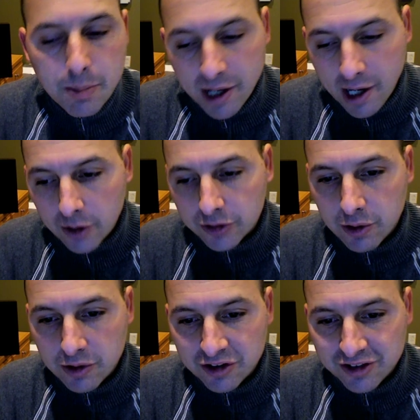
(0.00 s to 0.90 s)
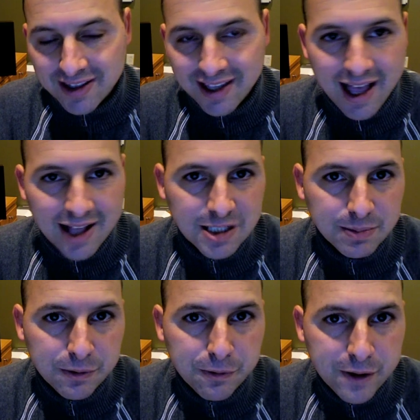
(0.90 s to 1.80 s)
But I also understand the
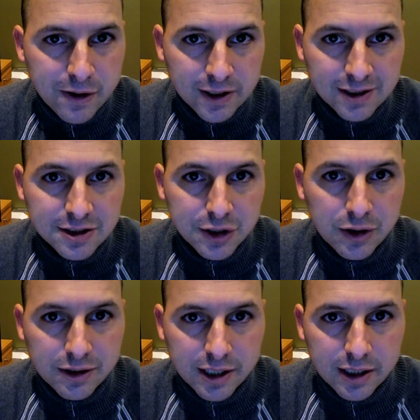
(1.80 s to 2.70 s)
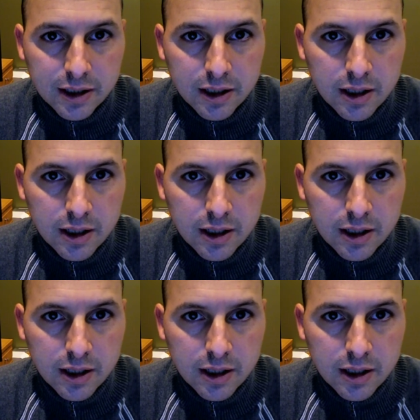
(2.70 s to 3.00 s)
concept of fear and uncertainty.